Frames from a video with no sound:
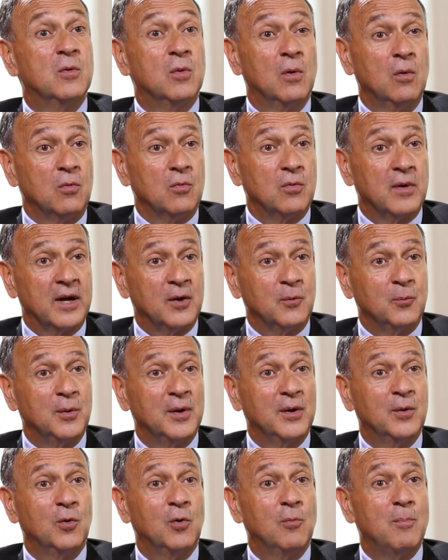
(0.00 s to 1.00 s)
grow, and we
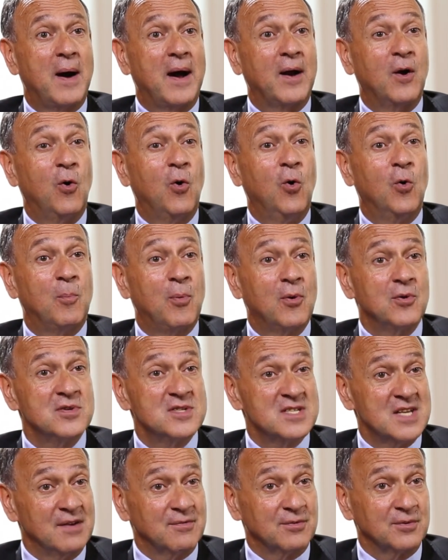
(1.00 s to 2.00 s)
grow by
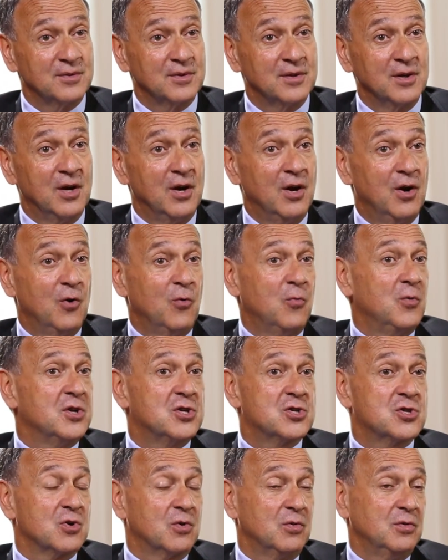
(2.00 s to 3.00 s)
0.7%, which
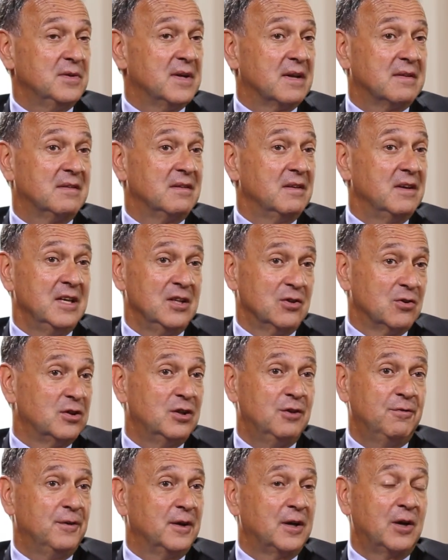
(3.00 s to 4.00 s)
shows that in a
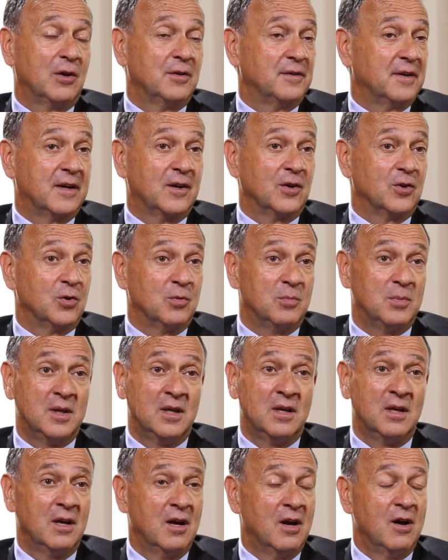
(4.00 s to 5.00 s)
difficult
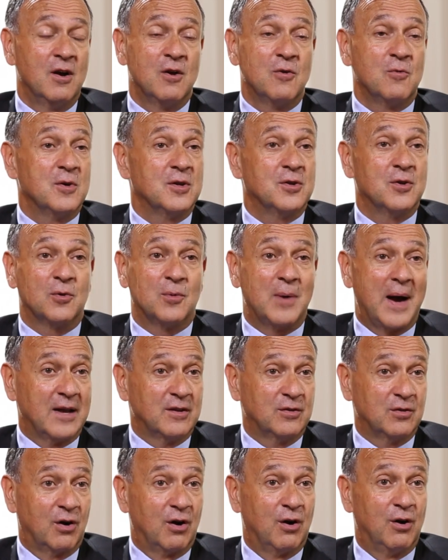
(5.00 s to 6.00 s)
economy, with the
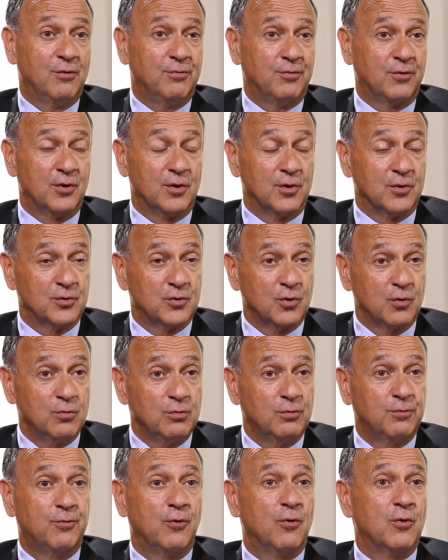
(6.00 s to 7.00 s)
right offer, the
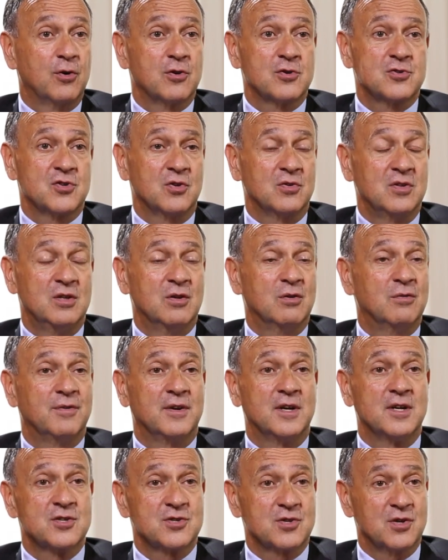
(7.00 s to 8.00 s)
good focus on
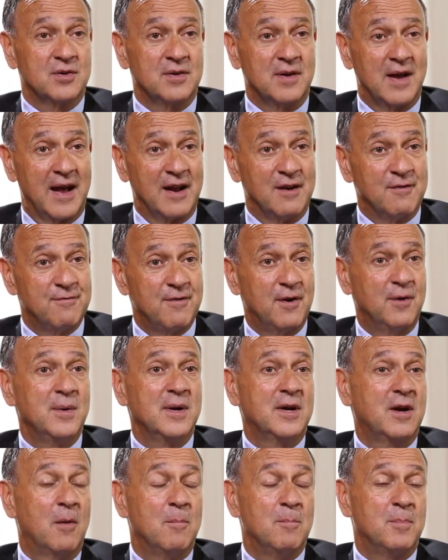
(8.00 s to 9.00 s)
innovation and very
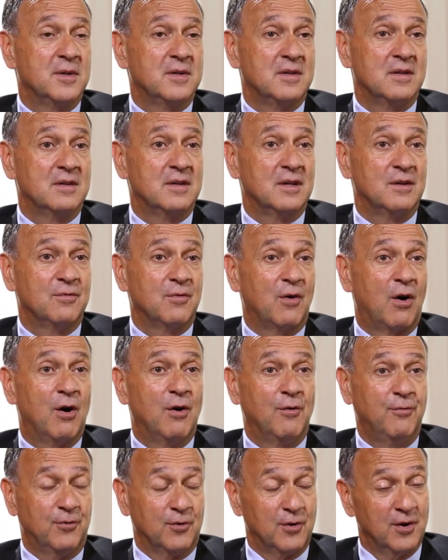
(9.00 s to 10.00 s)
competitive
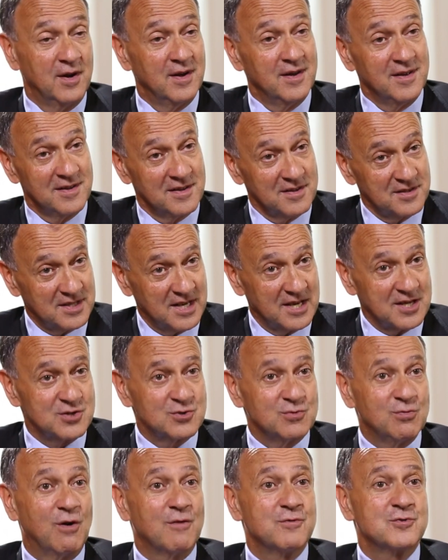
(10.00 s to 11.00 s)
offer, thanks
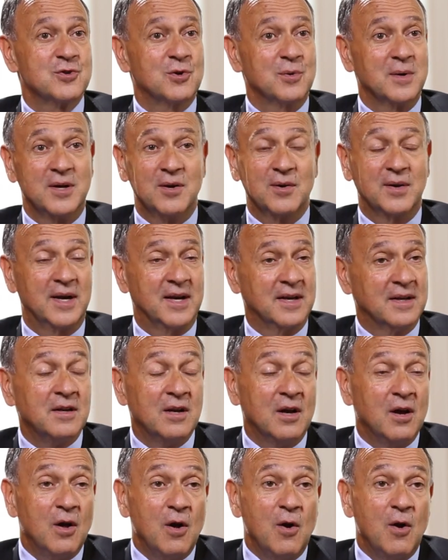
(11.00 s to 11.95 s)
to offshoring again,